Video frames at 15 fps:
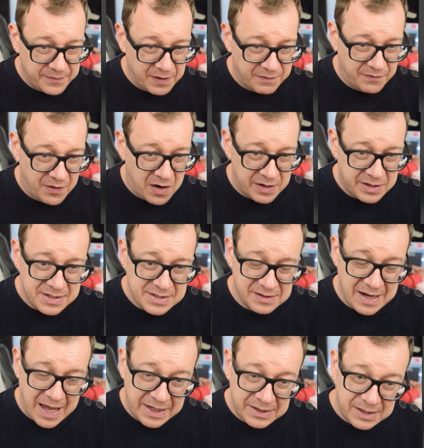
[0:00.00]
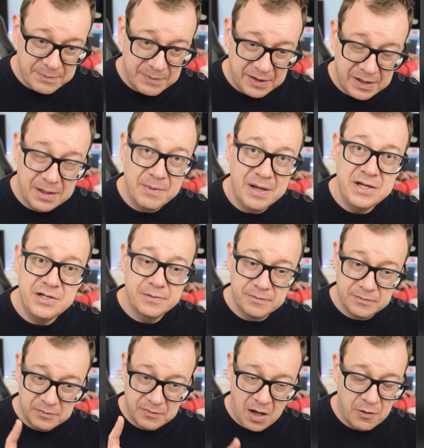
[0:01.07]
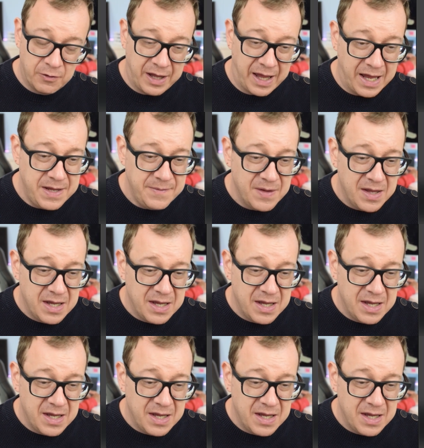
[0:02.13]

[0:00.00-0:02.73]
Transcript: var selected image Okay,